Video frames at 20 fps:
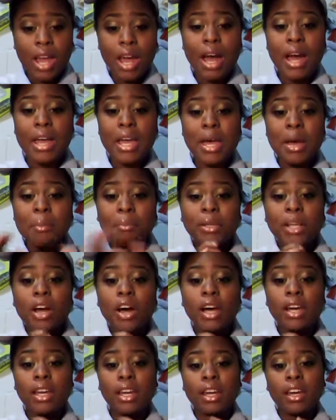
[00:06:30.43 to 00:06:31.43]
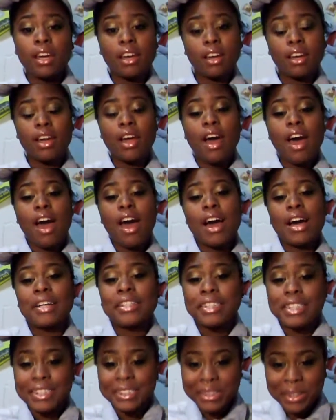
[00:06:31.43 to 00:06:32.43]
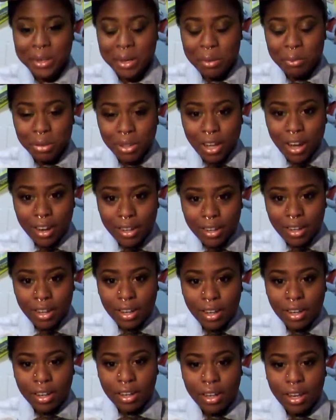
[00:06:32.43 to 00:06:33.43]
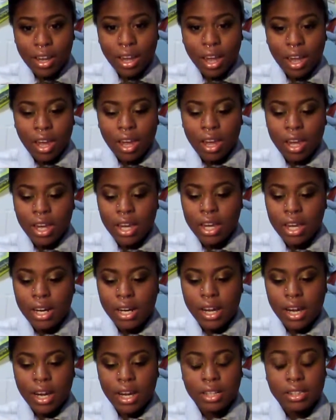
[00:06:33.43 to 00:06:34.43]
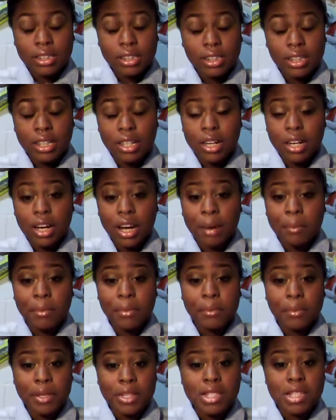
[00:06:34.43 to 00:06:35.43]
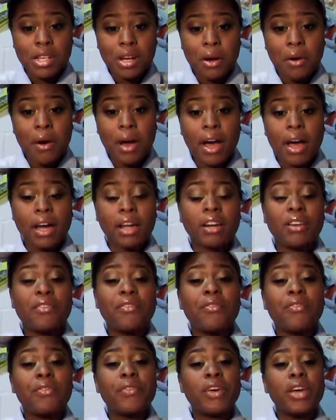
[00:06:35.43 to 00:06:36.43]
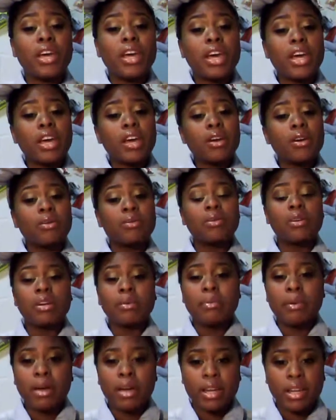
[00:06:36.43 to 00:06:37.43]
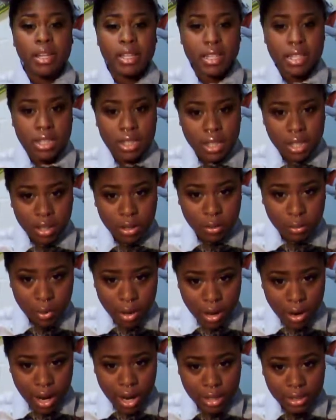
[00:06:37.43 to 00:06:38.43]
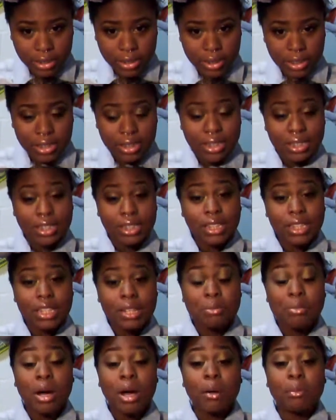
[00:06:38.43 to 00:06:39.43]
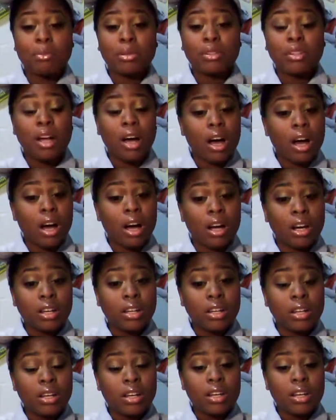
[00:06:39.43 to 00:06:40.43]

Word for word: I am blogging. I just started blogging, and actually a couple weeks ago, I had a very bad incident where I actually deleted my blog,